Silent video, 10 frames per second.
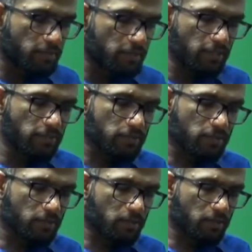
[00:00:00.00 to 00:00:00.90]
is
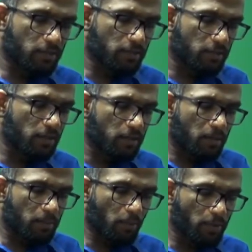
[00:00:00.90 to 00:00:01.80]
the
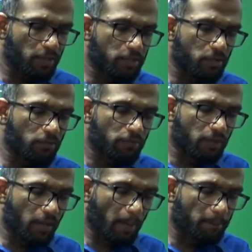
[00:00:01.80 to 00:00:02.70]
point of
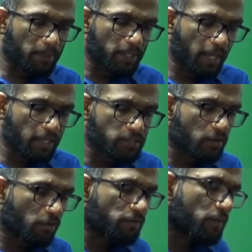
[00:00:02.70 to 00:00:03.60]
application of the